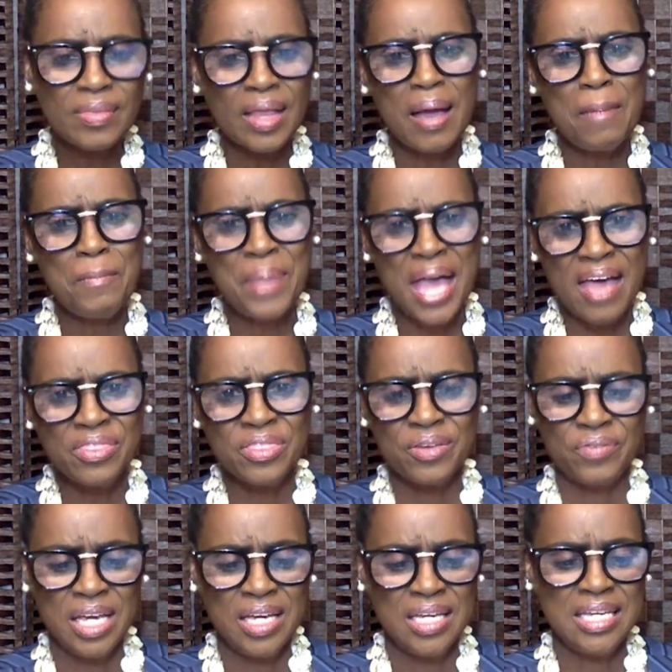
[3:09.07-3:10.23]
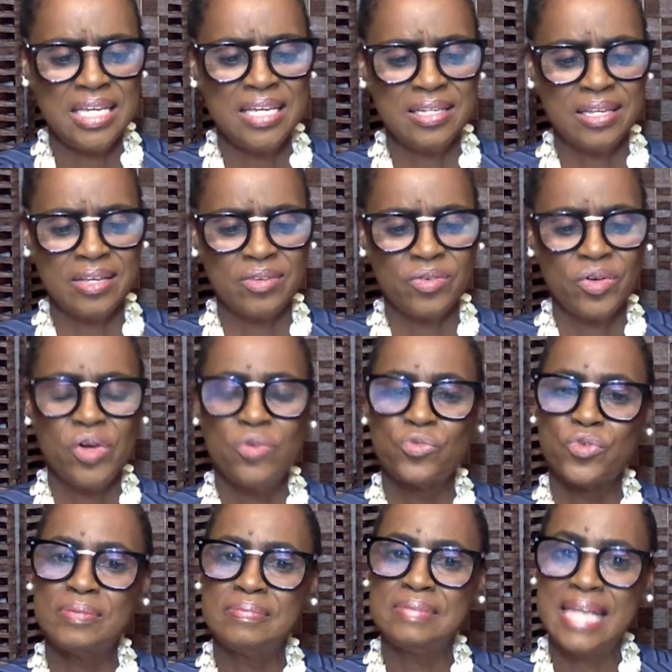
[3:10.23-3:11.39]
a path of healing
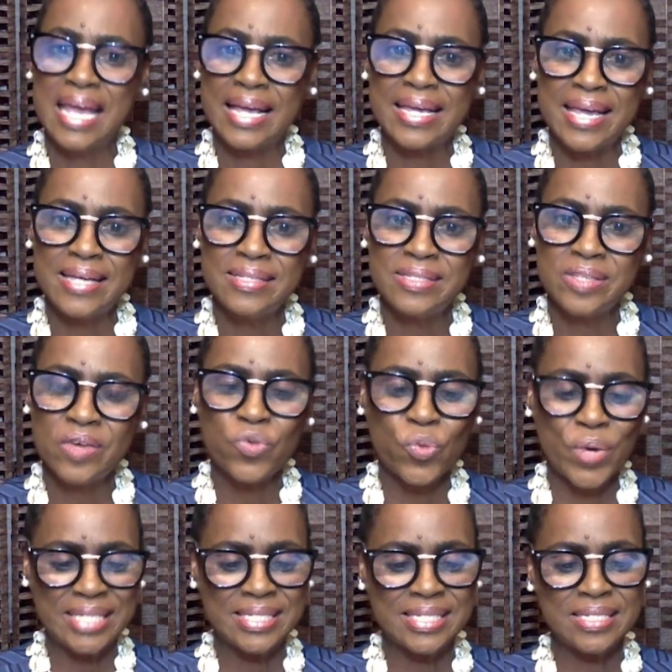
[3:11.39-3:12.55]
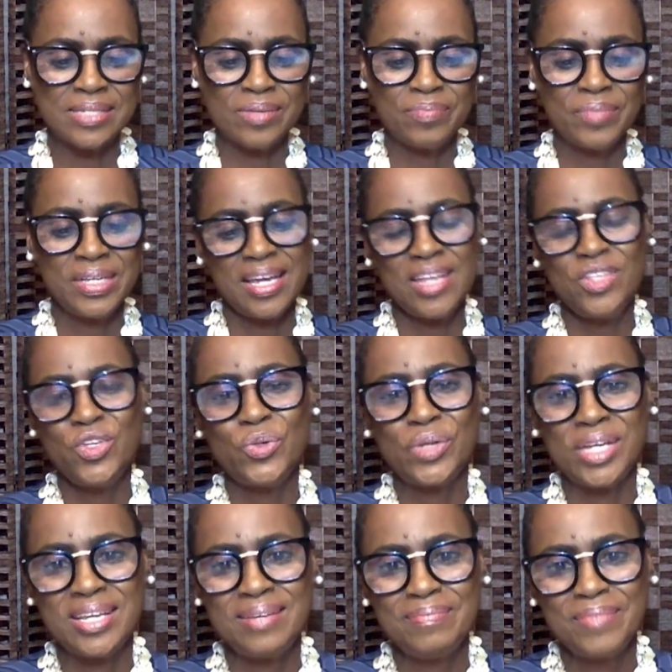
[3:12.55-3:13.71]
from decades of racism in
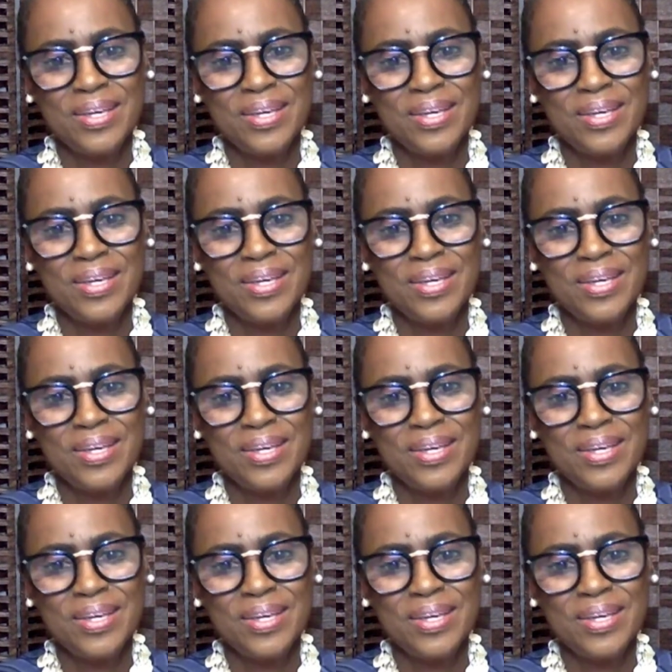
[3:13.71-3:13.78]
unity.